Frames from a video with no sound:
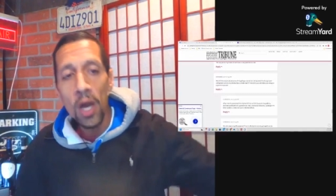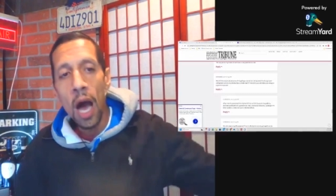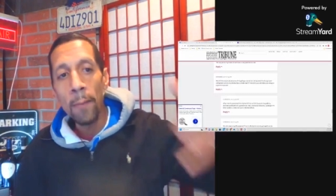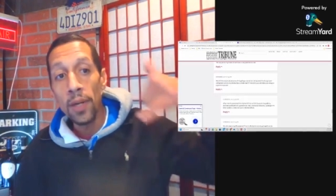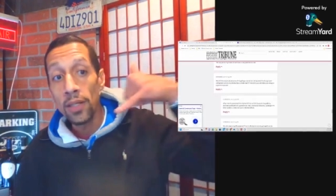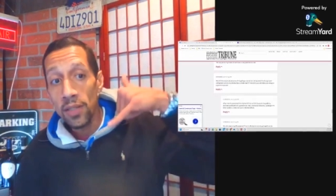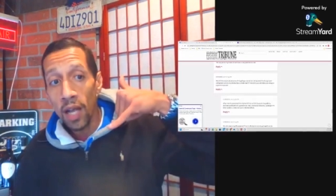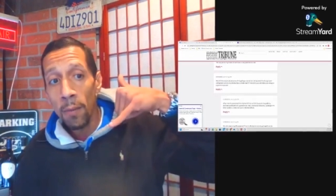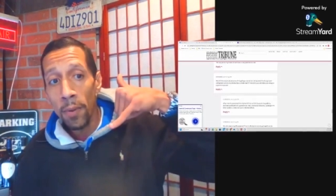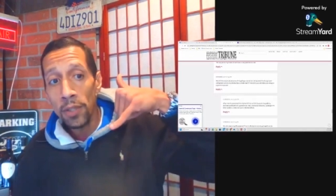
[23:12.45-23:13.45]
I'm going to
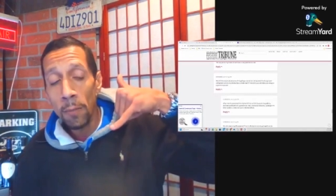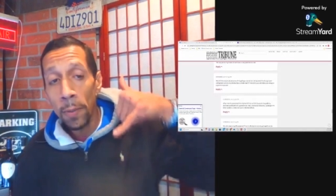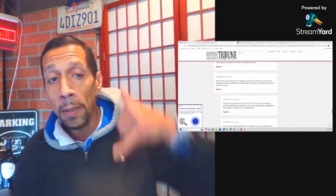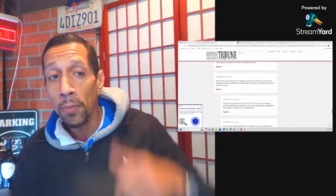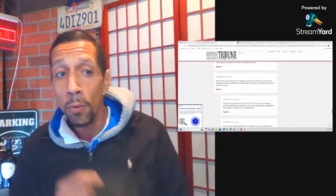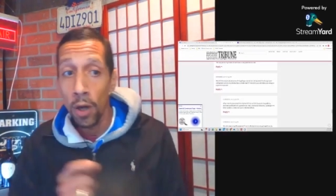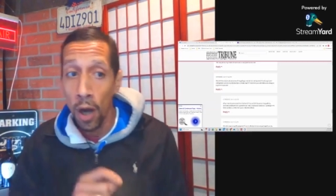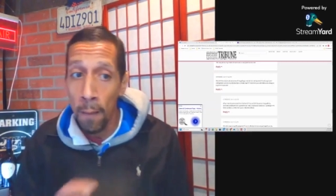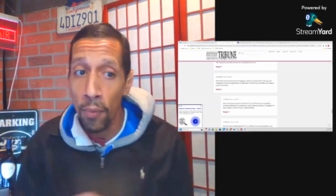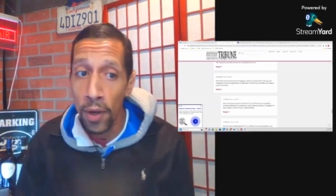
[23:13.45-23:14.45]
tell a bunch of people,
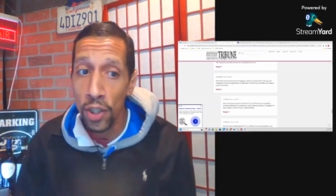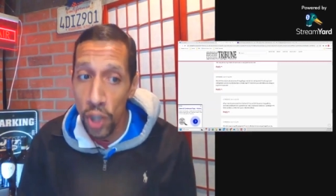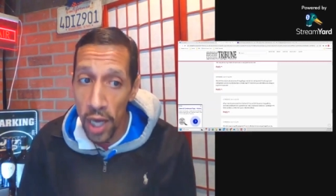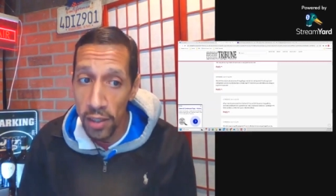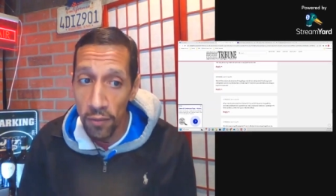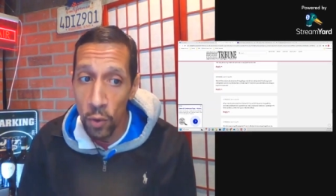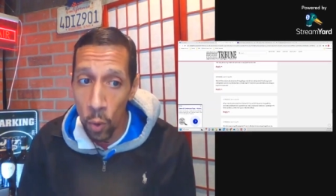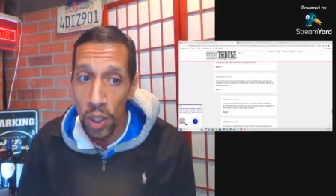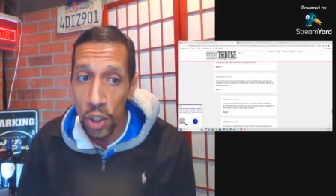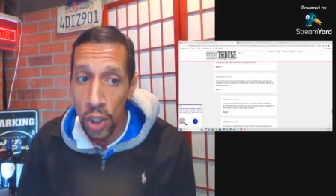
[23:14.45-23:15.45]
come bring checks if you
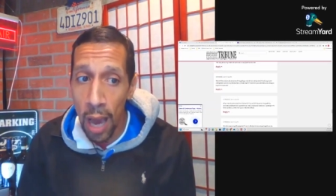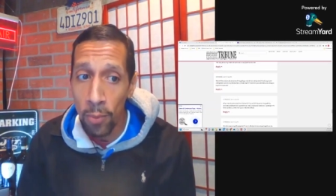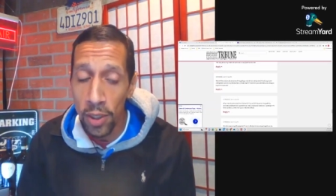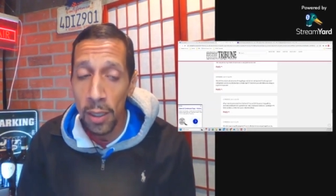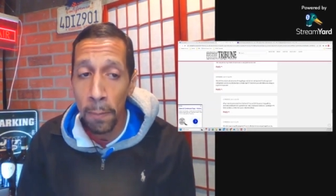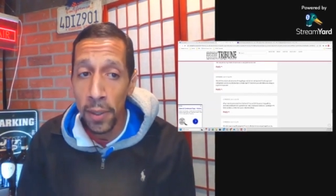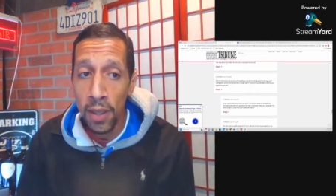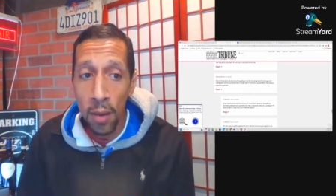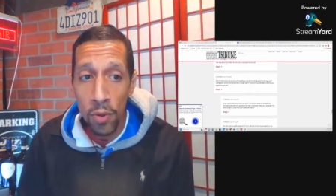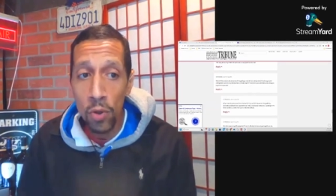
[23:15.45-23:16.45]
want a job with
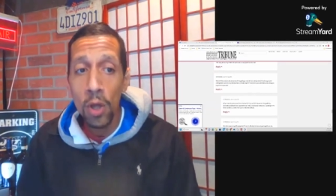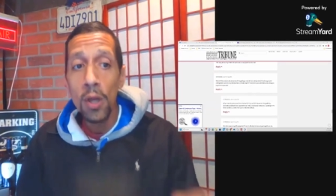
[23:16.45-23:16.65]
DPW,